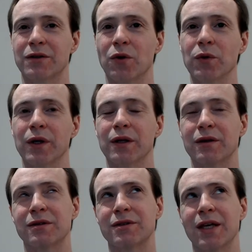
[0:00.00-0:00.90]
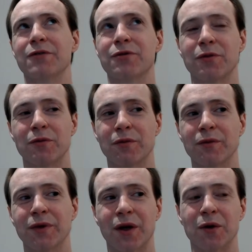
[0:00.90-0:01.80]
only safe,
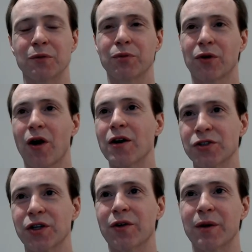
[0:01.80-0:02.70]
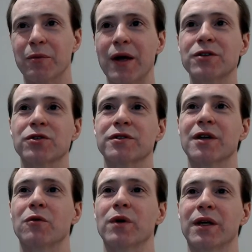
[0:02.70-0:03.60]
precautionary measures
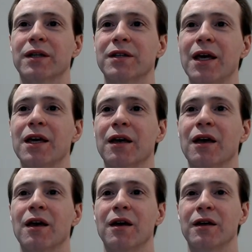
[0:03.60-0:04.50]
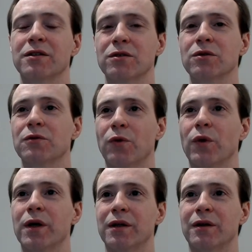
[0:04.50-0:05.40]
that we can take is to
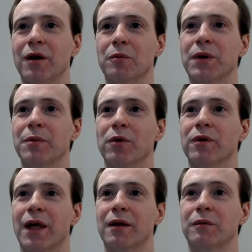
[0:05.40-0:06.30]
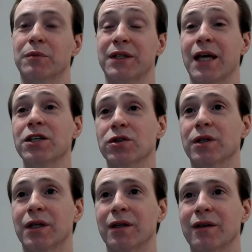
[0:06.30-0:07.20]
avoid, people that
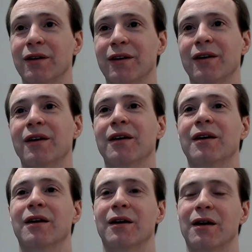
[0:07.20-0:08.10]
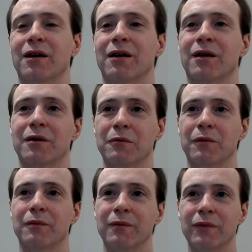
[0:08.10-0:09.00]
potentially are,
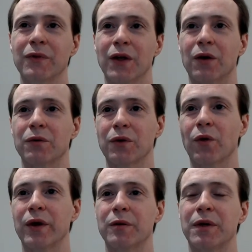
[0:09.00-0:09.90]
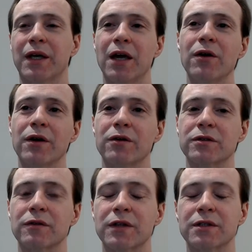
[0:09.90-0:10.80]
going to be
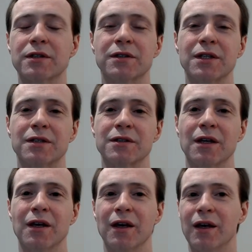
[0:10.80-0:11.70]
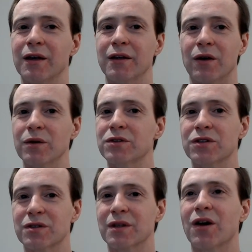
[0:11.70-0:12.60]
carriers of this disease. It's
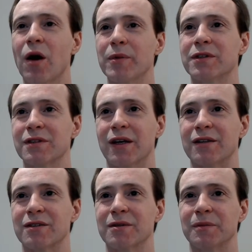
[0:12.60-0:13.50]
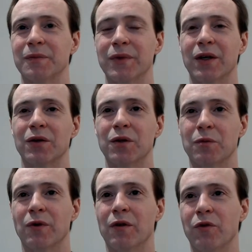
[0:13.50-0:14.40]
just common sense.
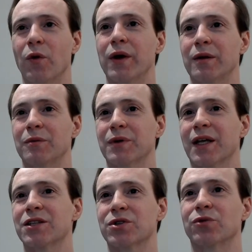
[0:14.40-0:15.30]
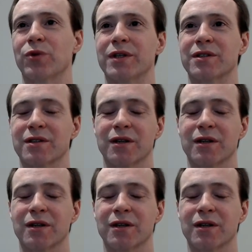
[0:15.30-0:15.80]
You avoid potential risk.